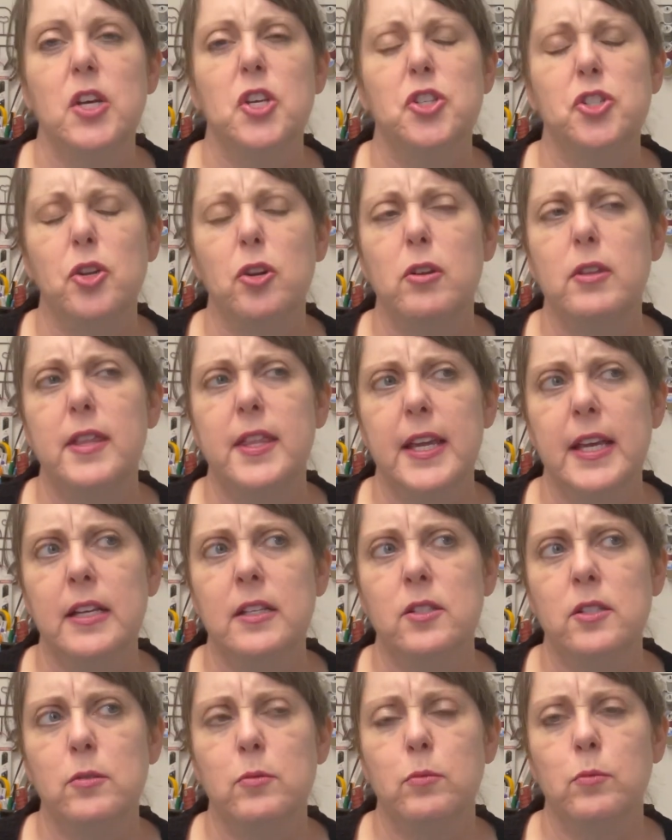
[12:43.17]
certain
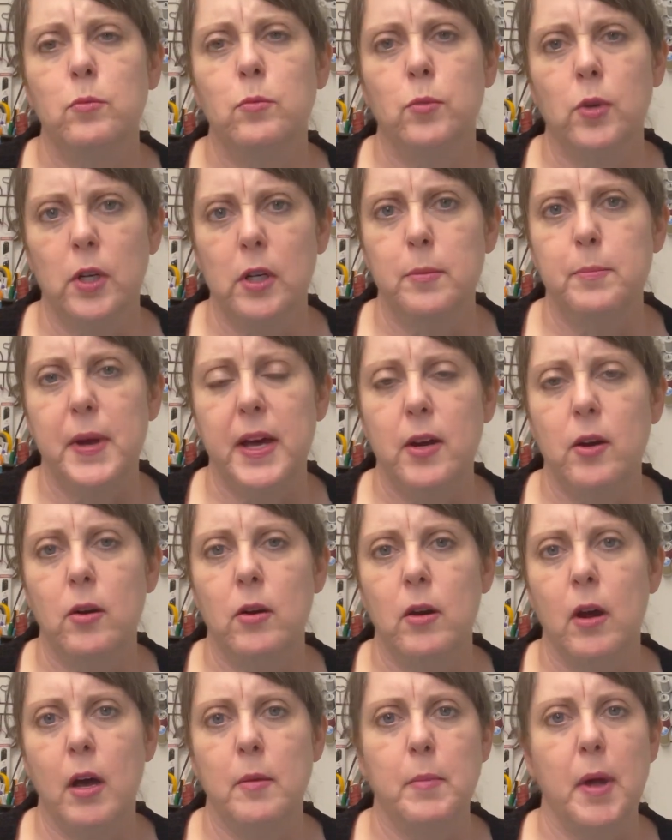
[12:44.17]
things work
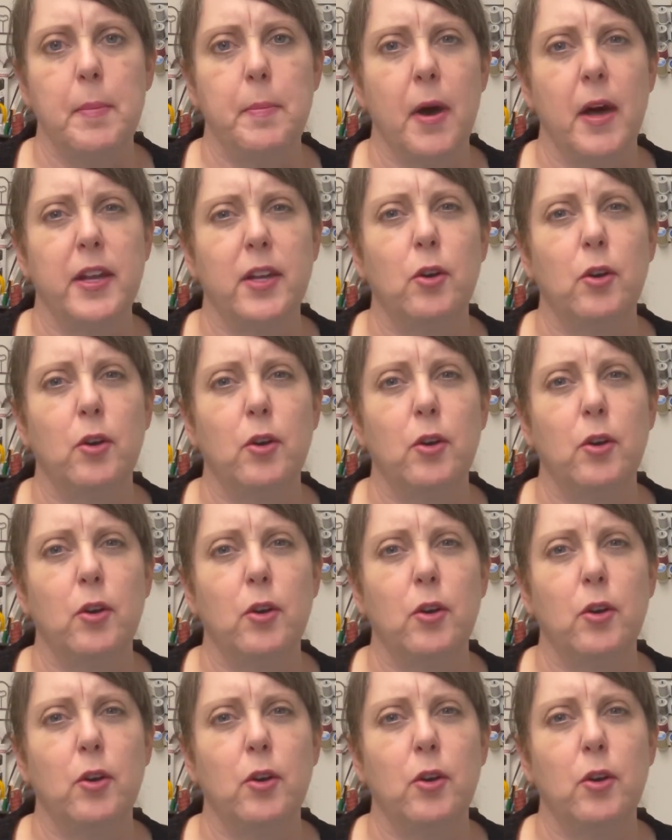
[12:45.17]
better on my body,